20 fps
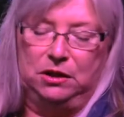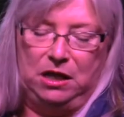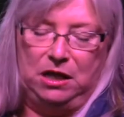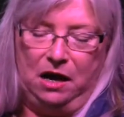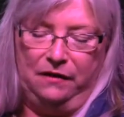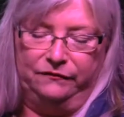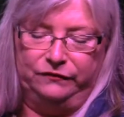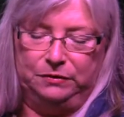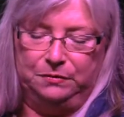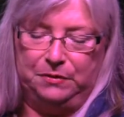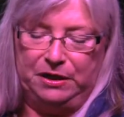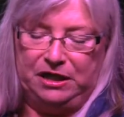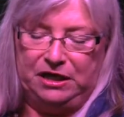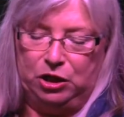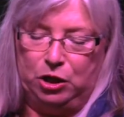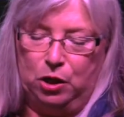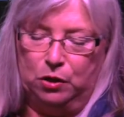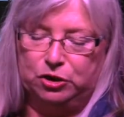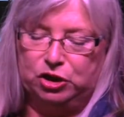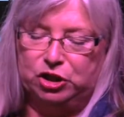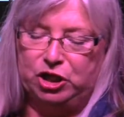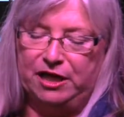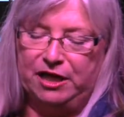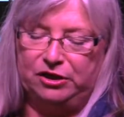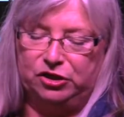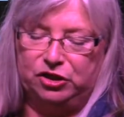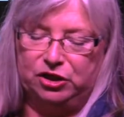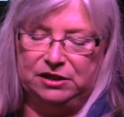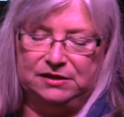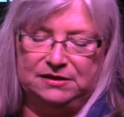government
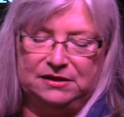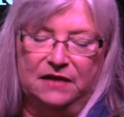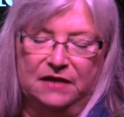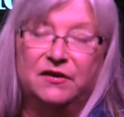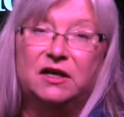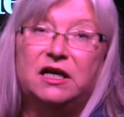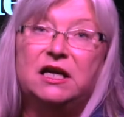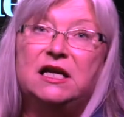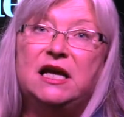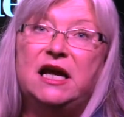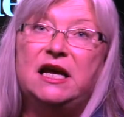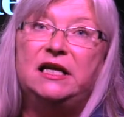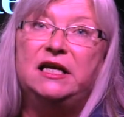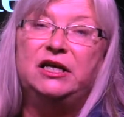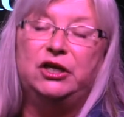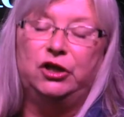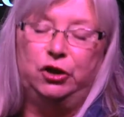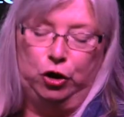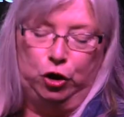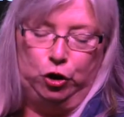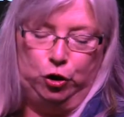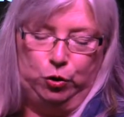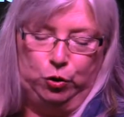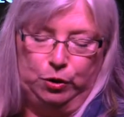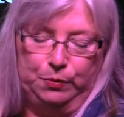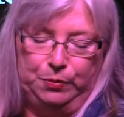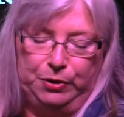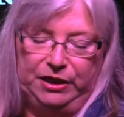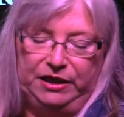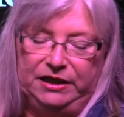negotiations on the
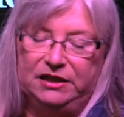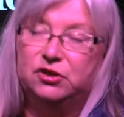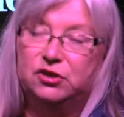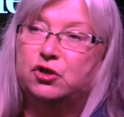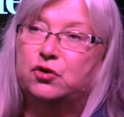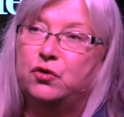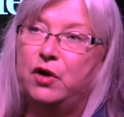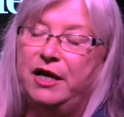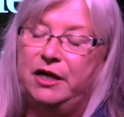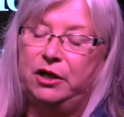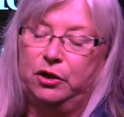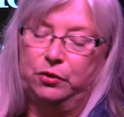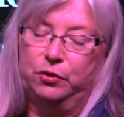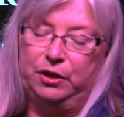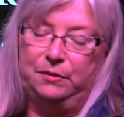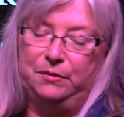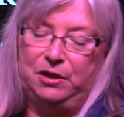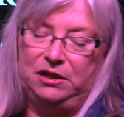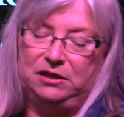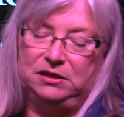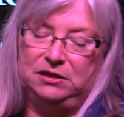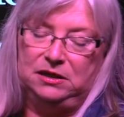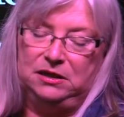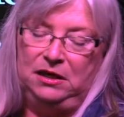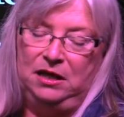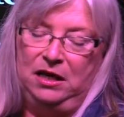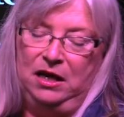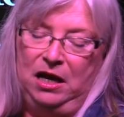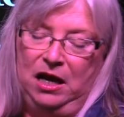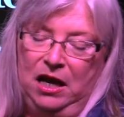Canadian-European Trade Agreement.
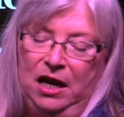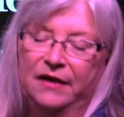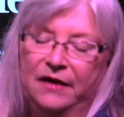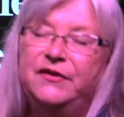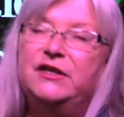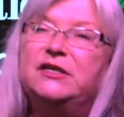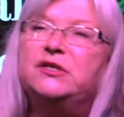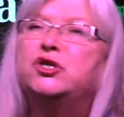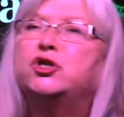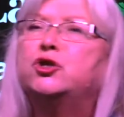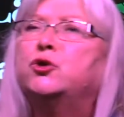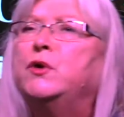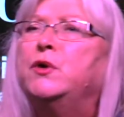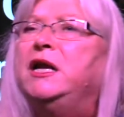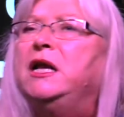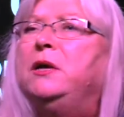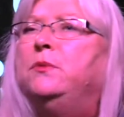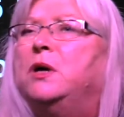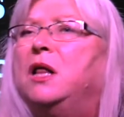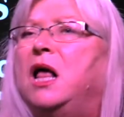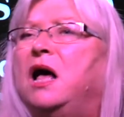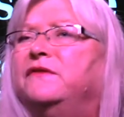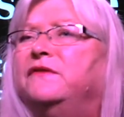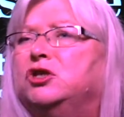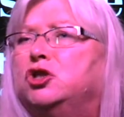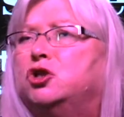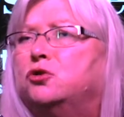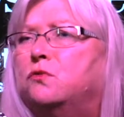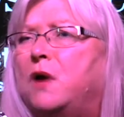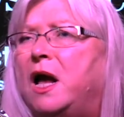This treaty will have a
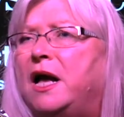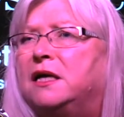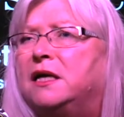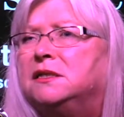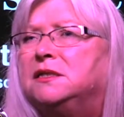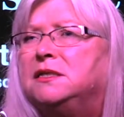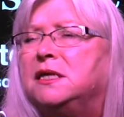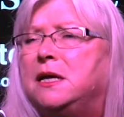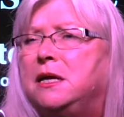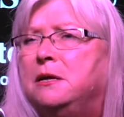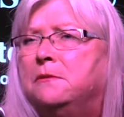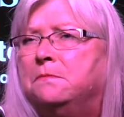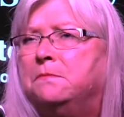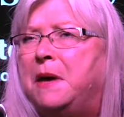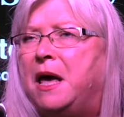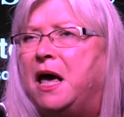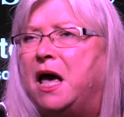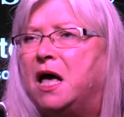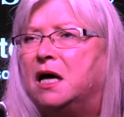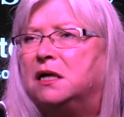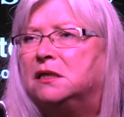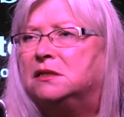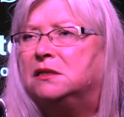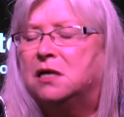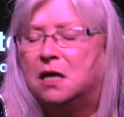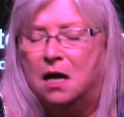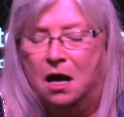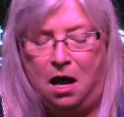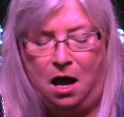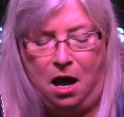direct impact
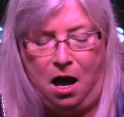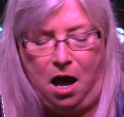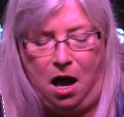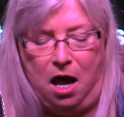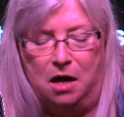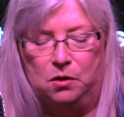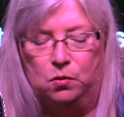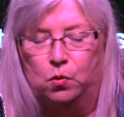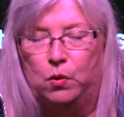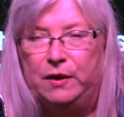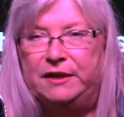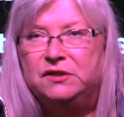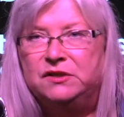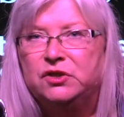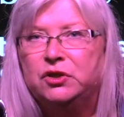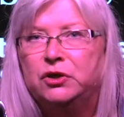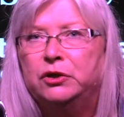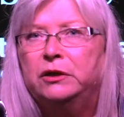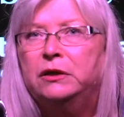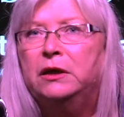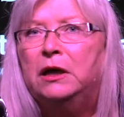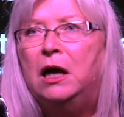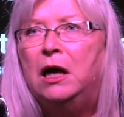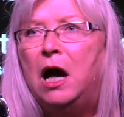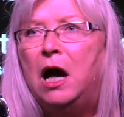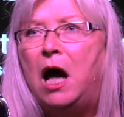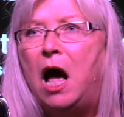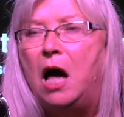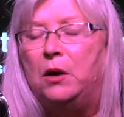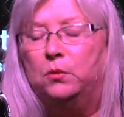on Windsor,
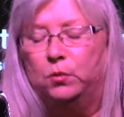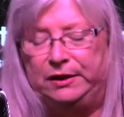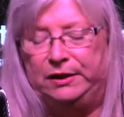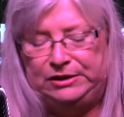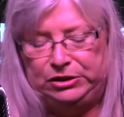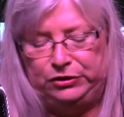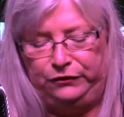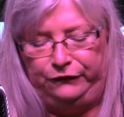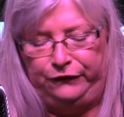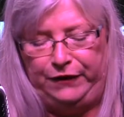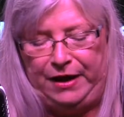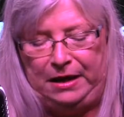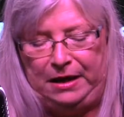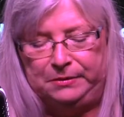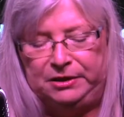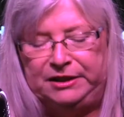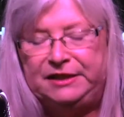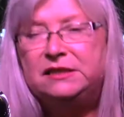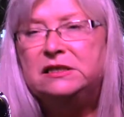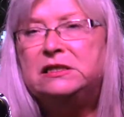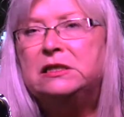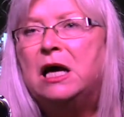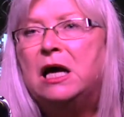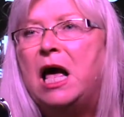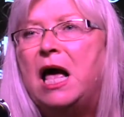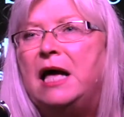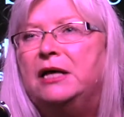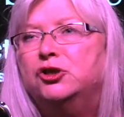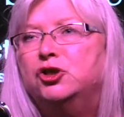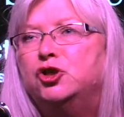on Windsor families,
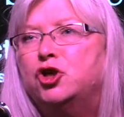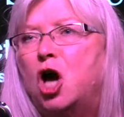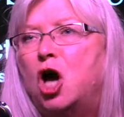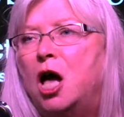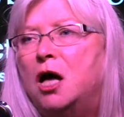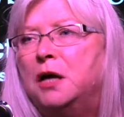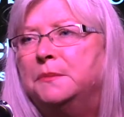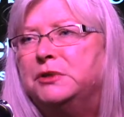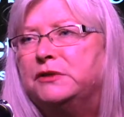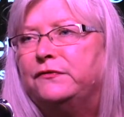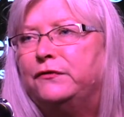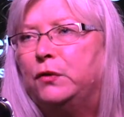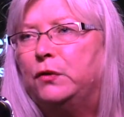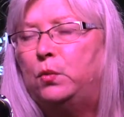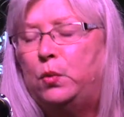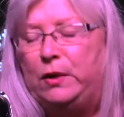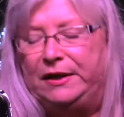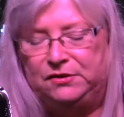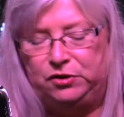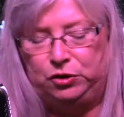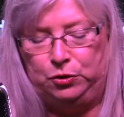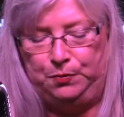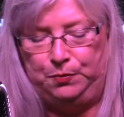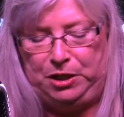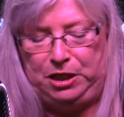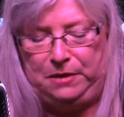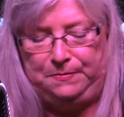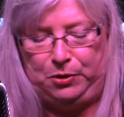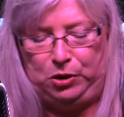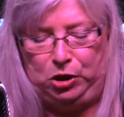and jobs for Windsor
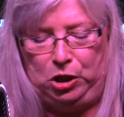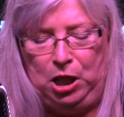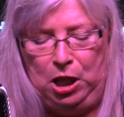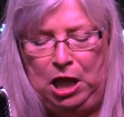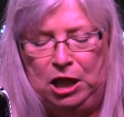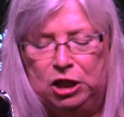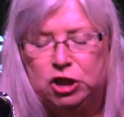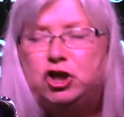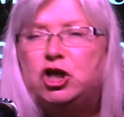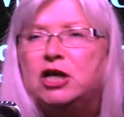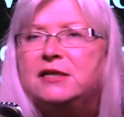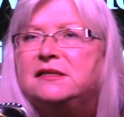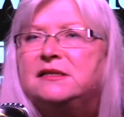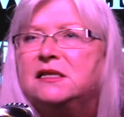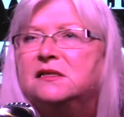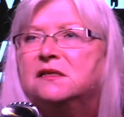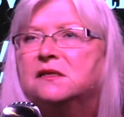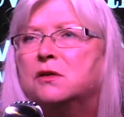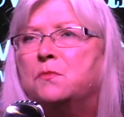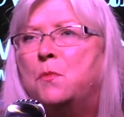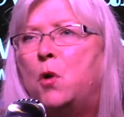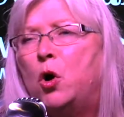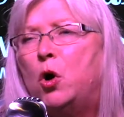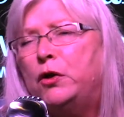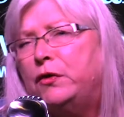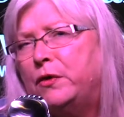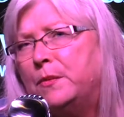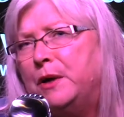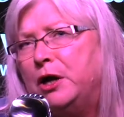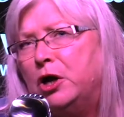people, just as the
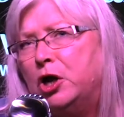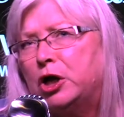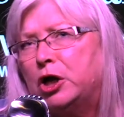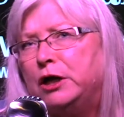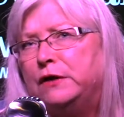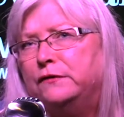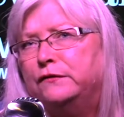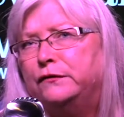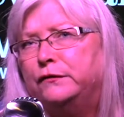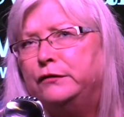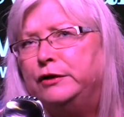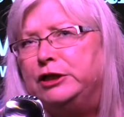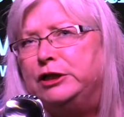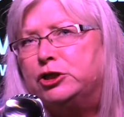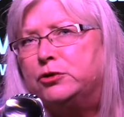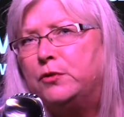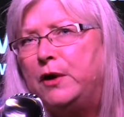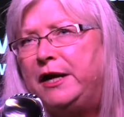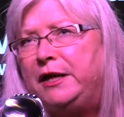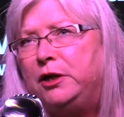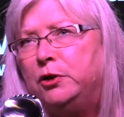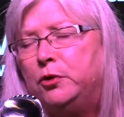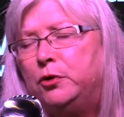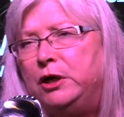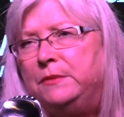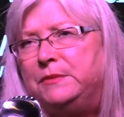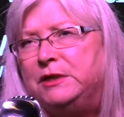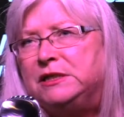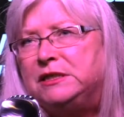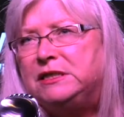North American Free Trade
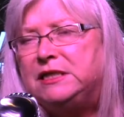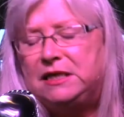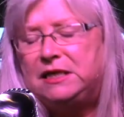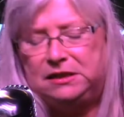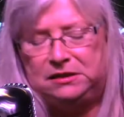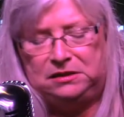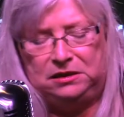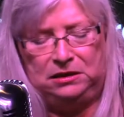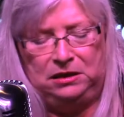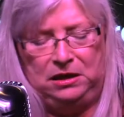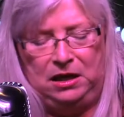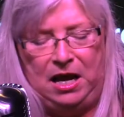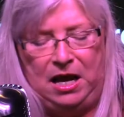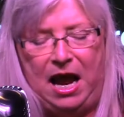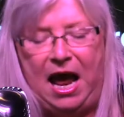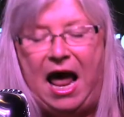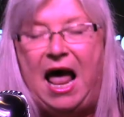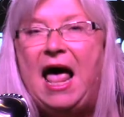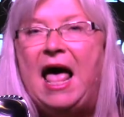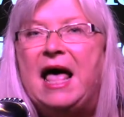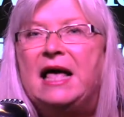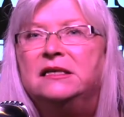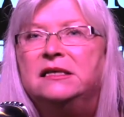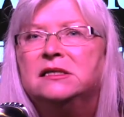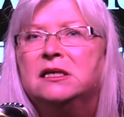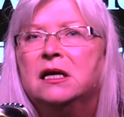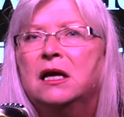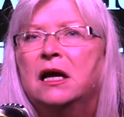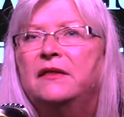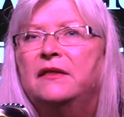Agreement did,
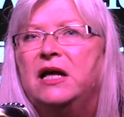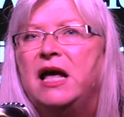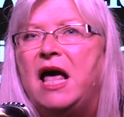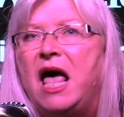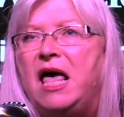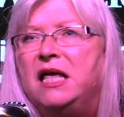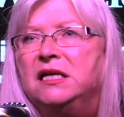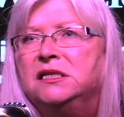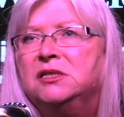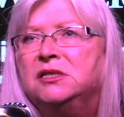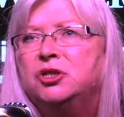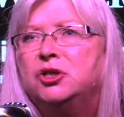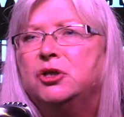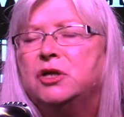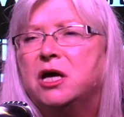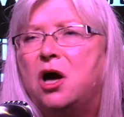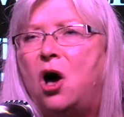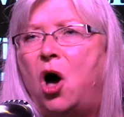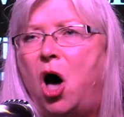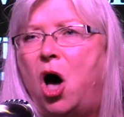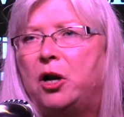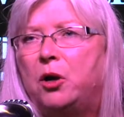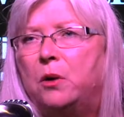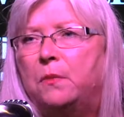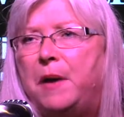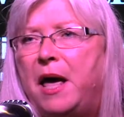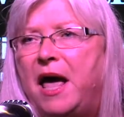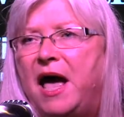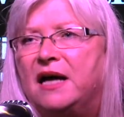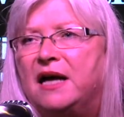and the end to the Auto
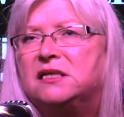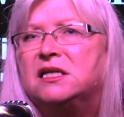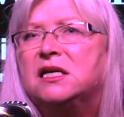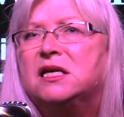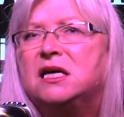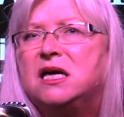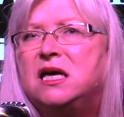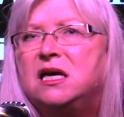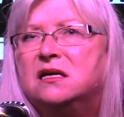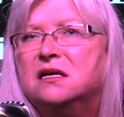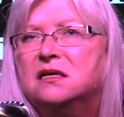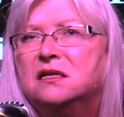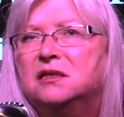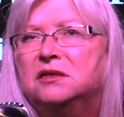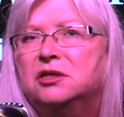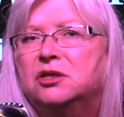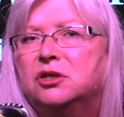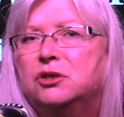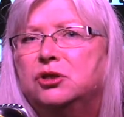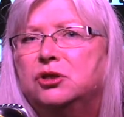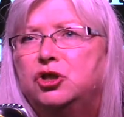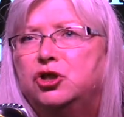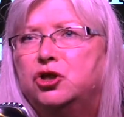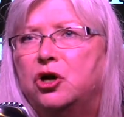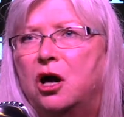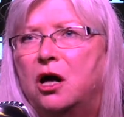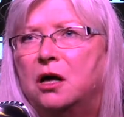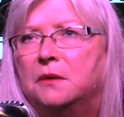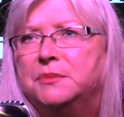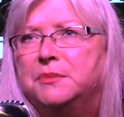Pact killed
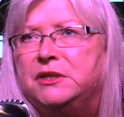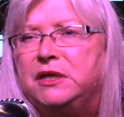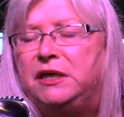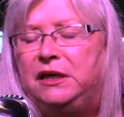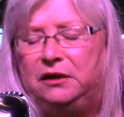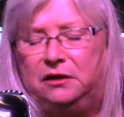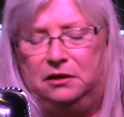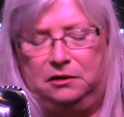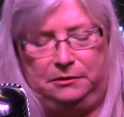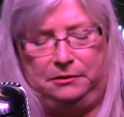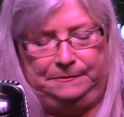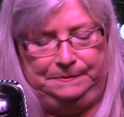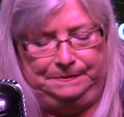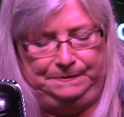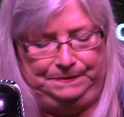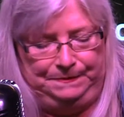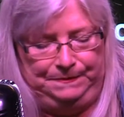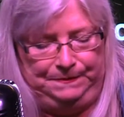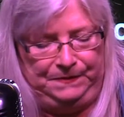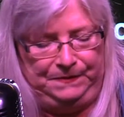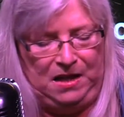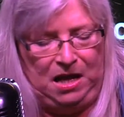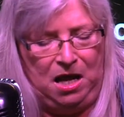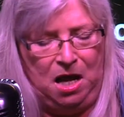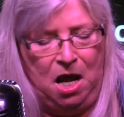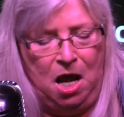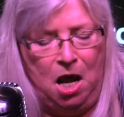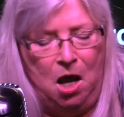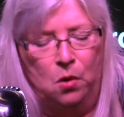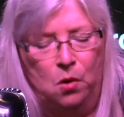jobs here.
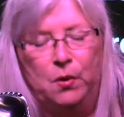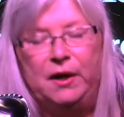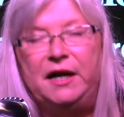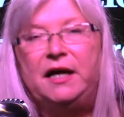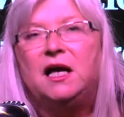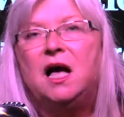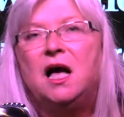When it